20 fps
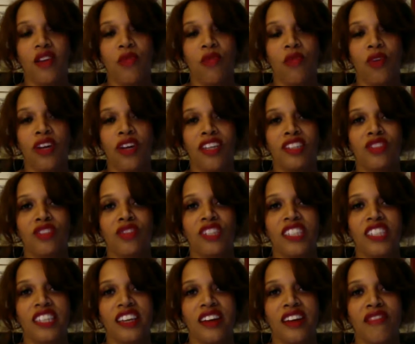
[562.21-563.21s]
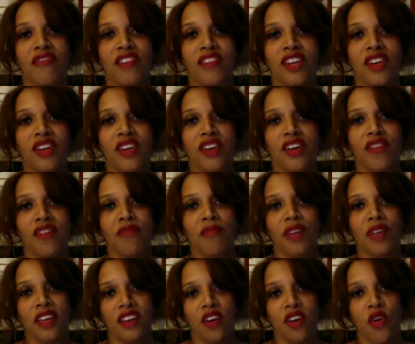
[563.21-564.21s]
what is really a fear of
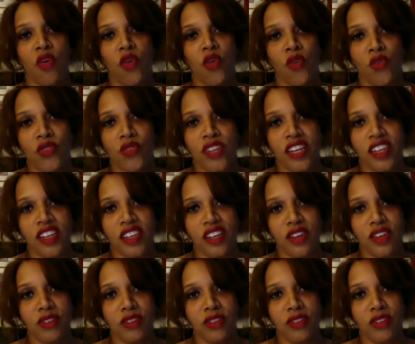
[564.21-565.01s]
being old and alone?